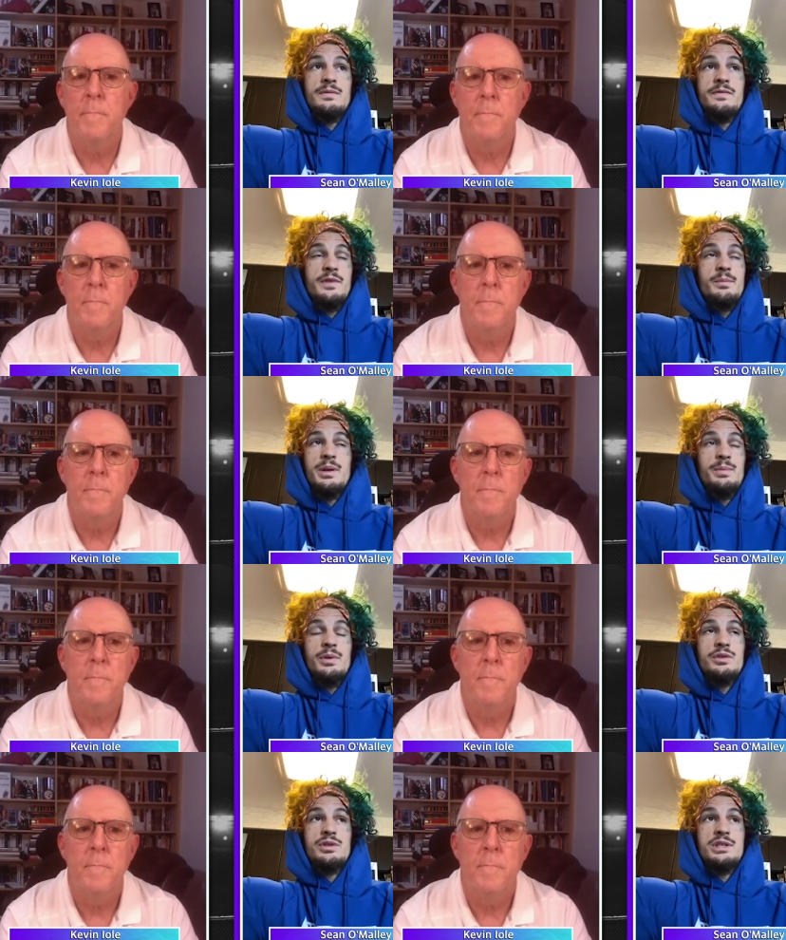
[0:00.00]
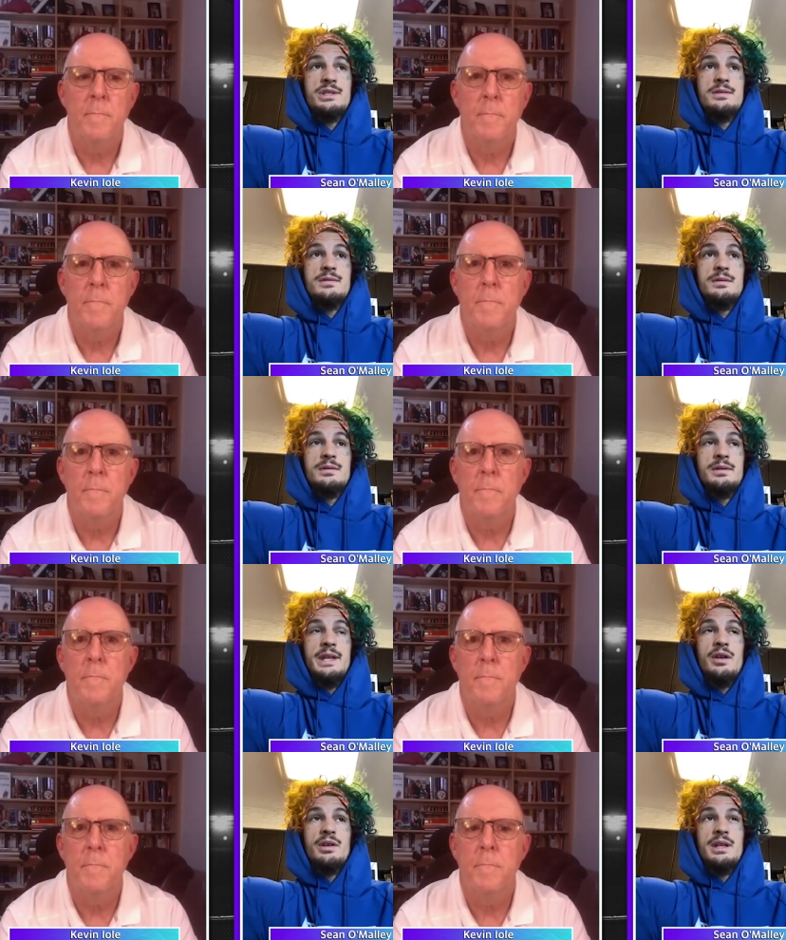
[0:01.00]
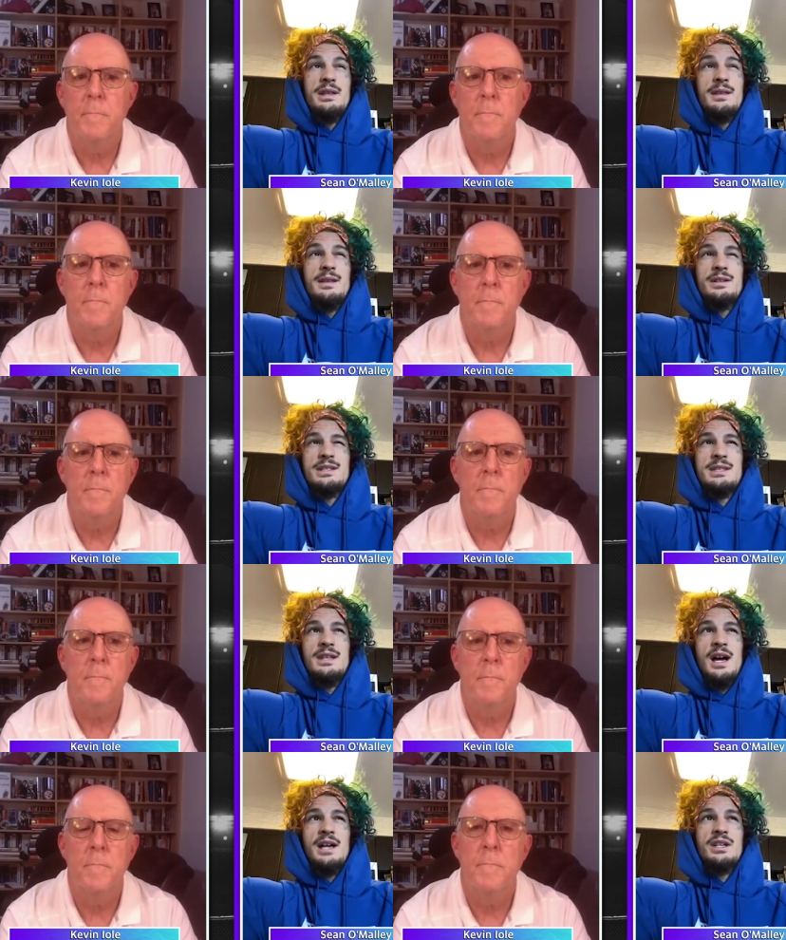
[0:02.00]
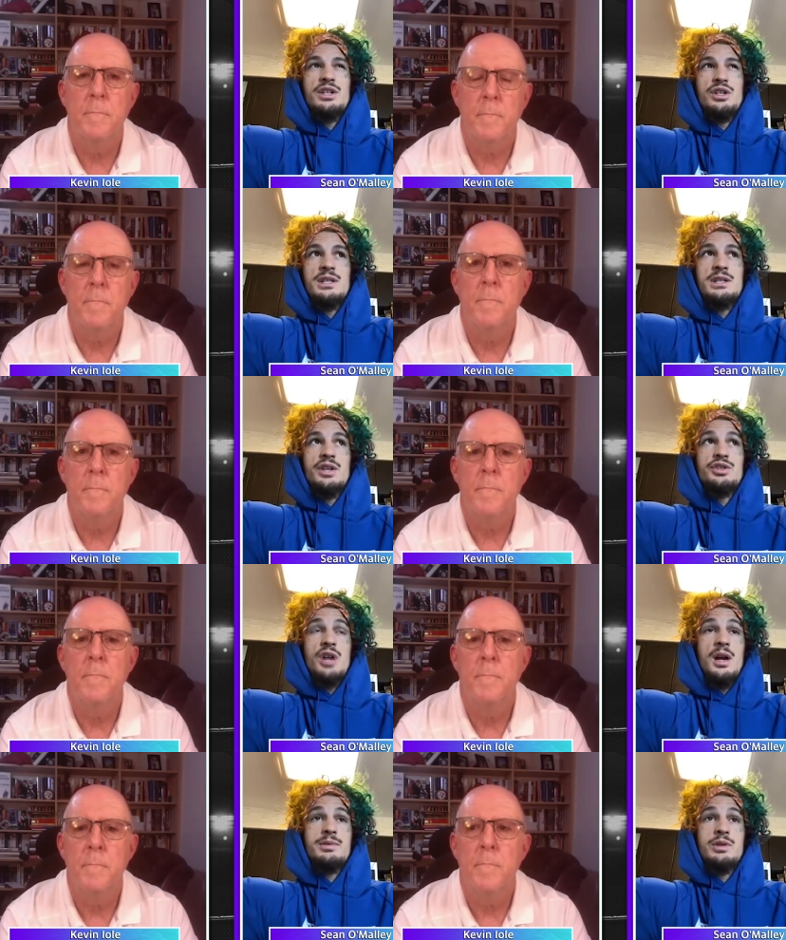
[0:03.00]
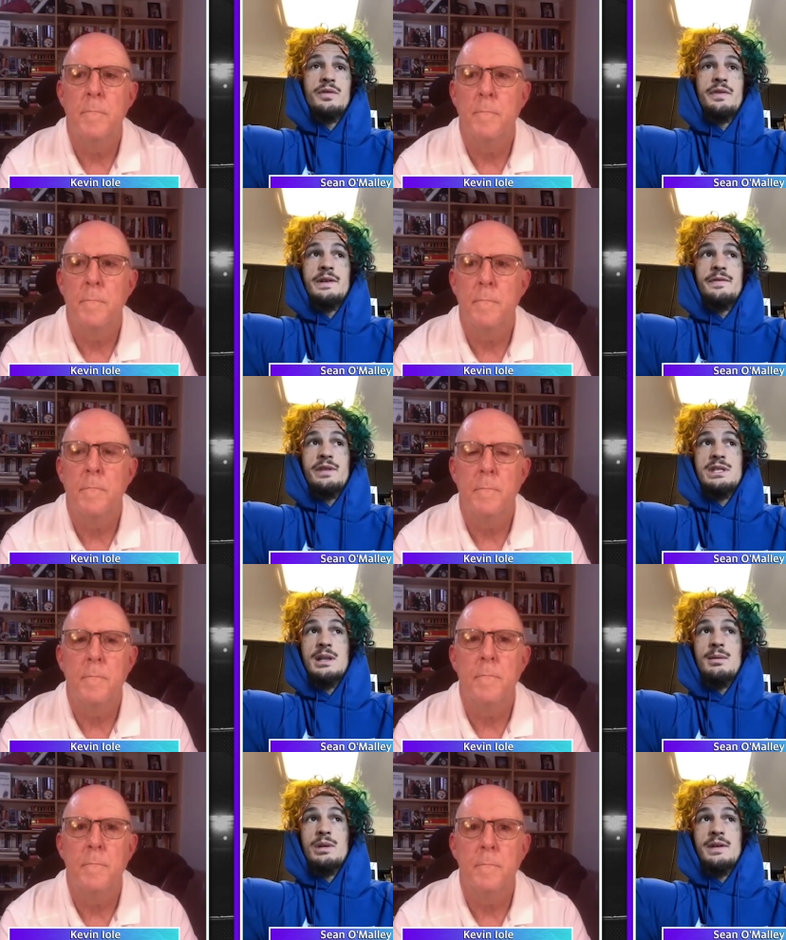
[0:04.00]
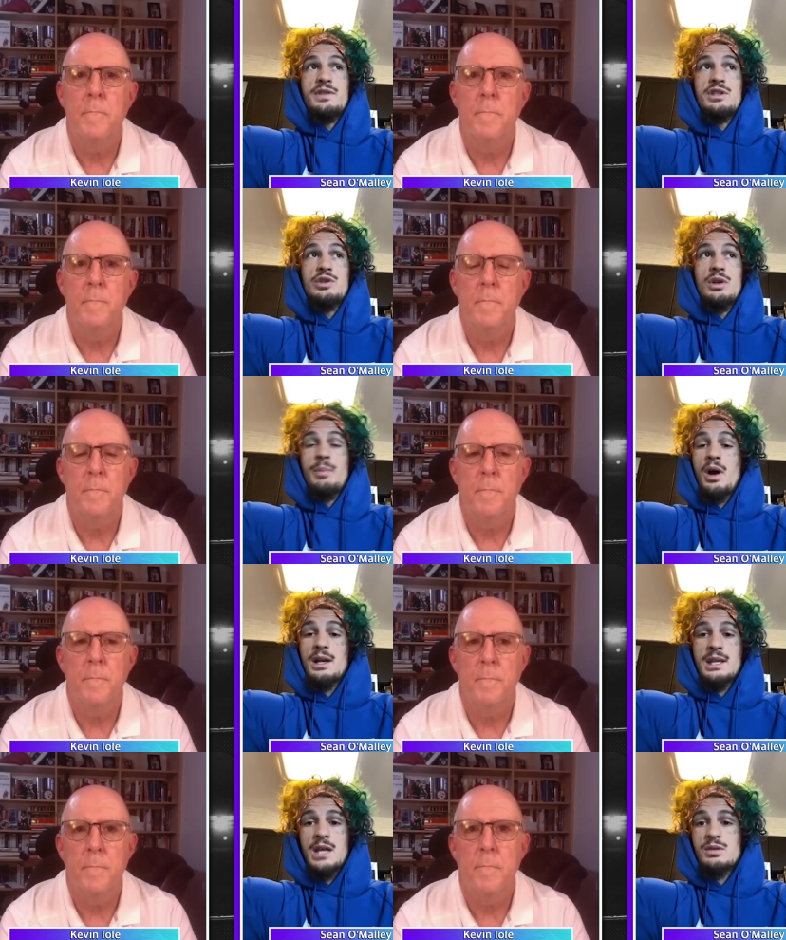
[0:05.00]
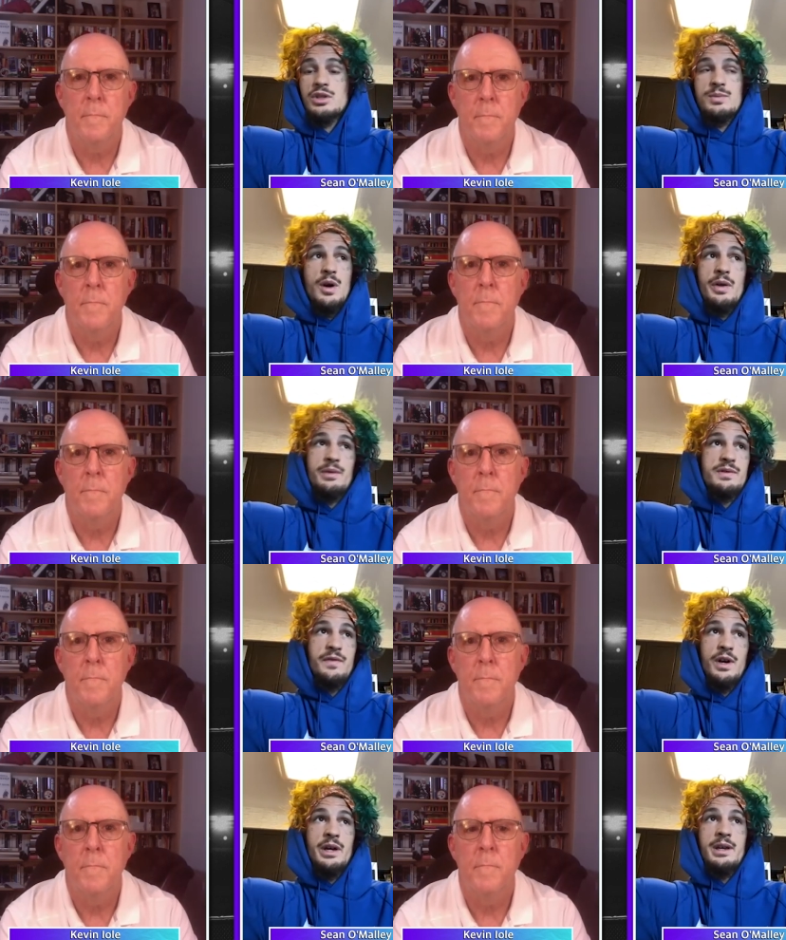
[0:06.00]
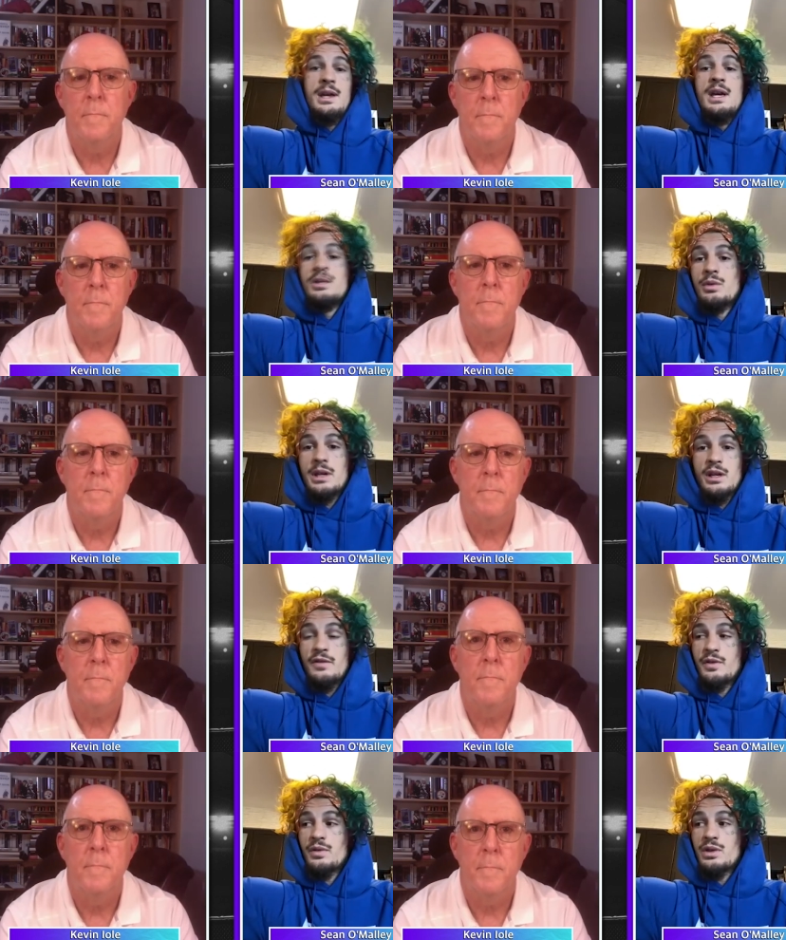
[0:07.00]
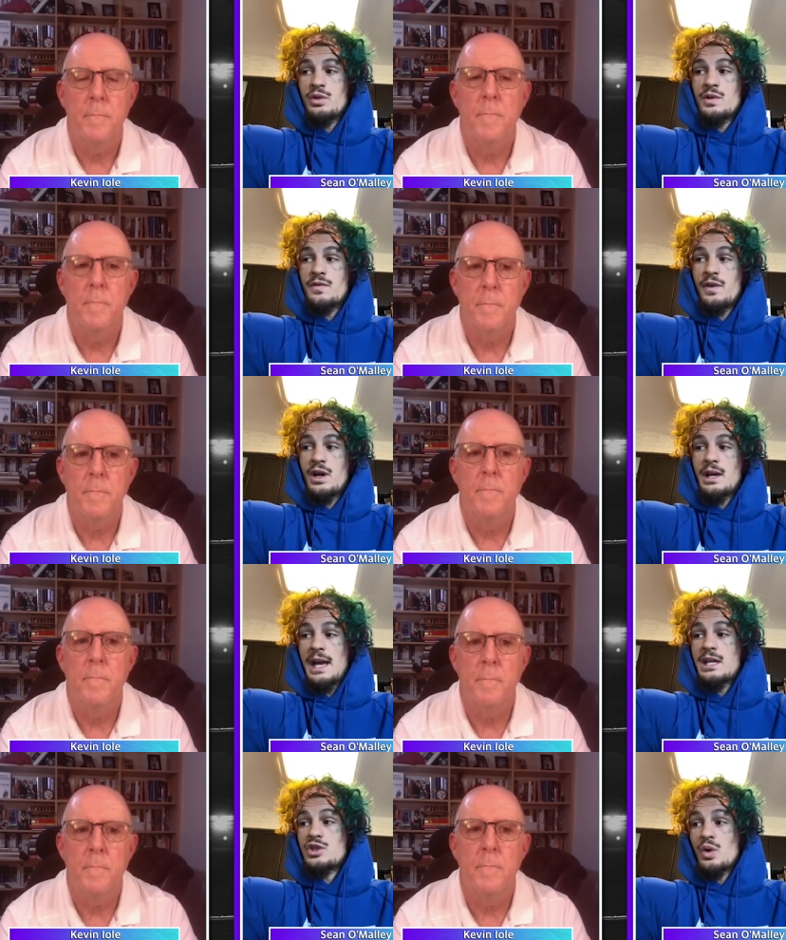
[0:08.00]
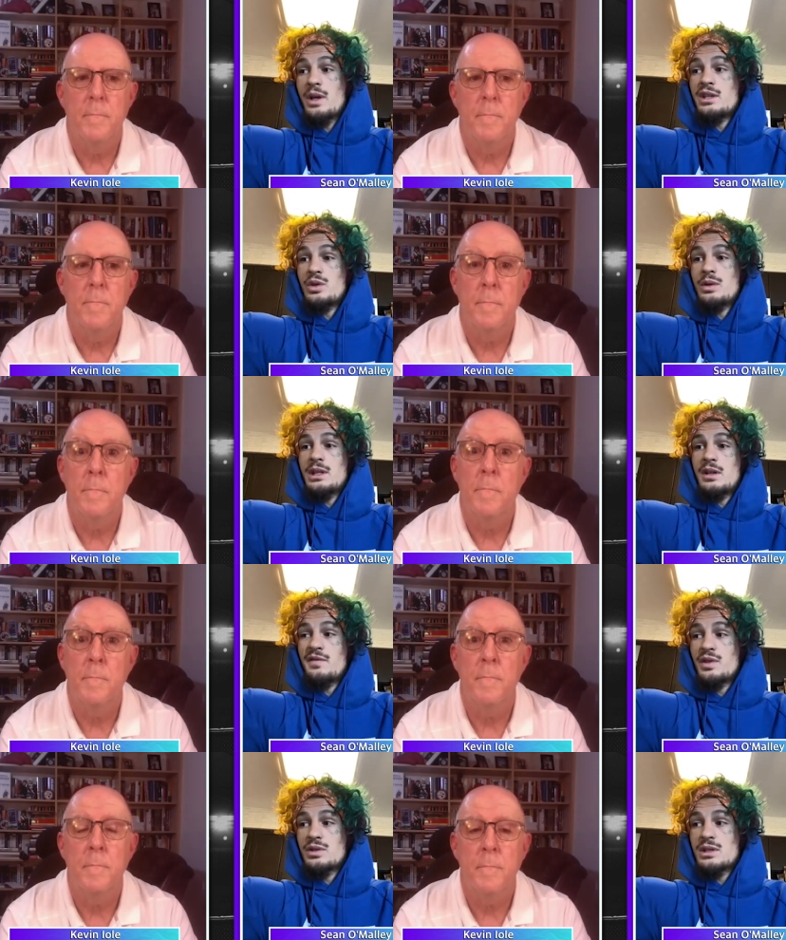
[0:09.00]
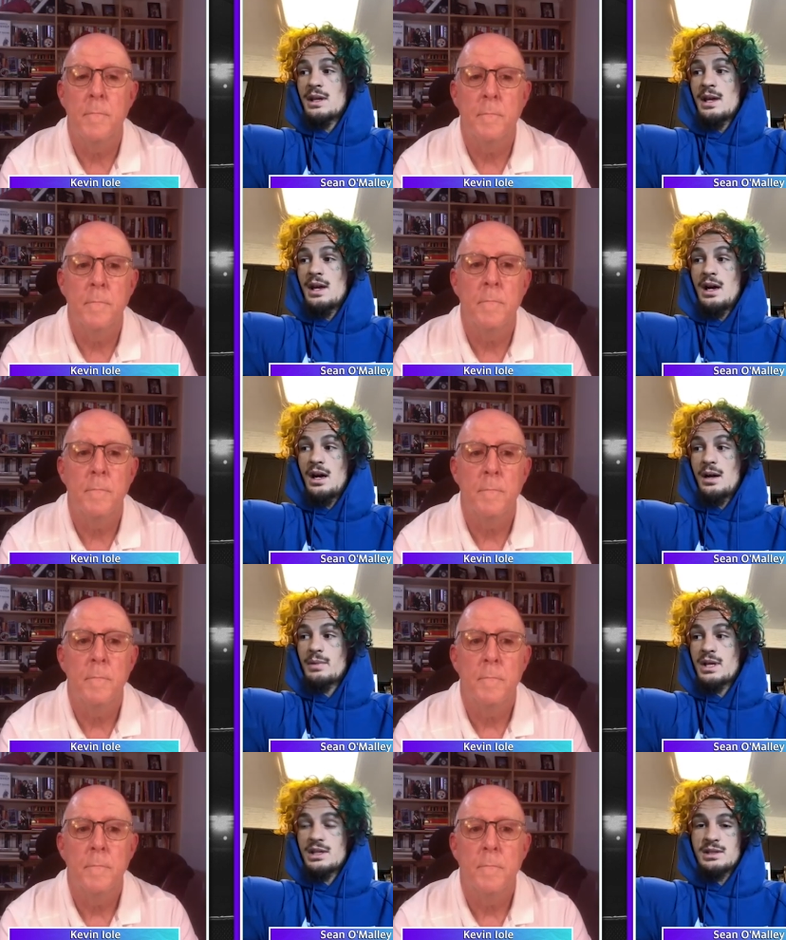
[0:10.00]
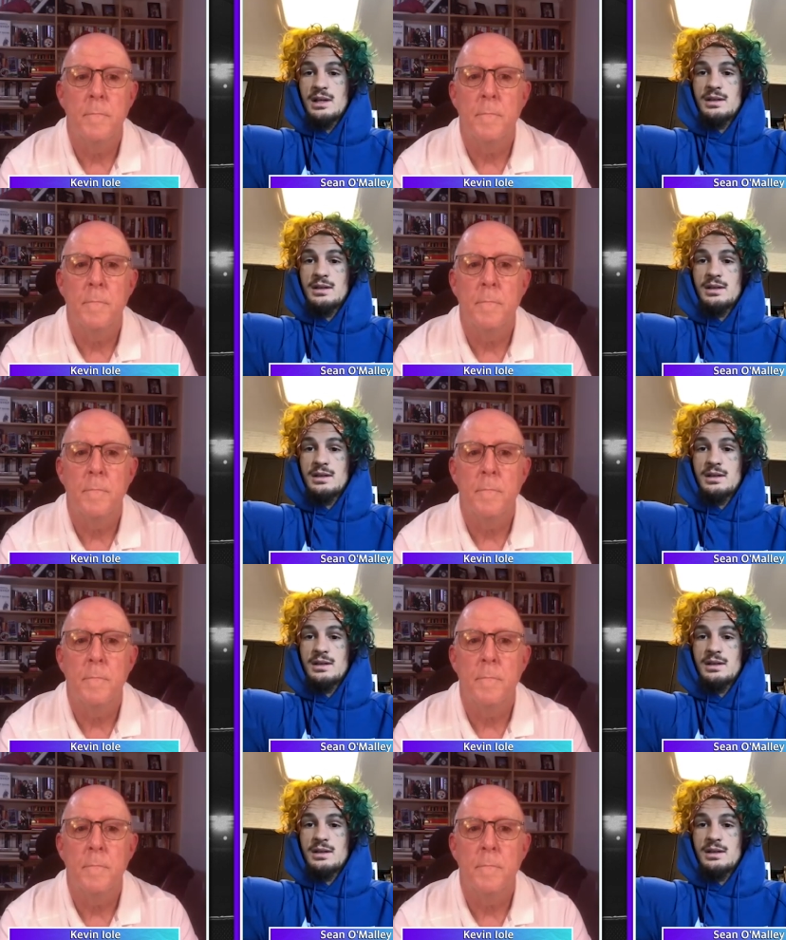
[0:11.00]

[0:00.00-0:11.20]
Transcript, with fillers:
Speaker 1: from people who are just they're just not good at their job. So if it's someone, if it's doing a podcast with a Schmo, that was fun. Doing an interview with you is fun. I enjoy doing the interviews because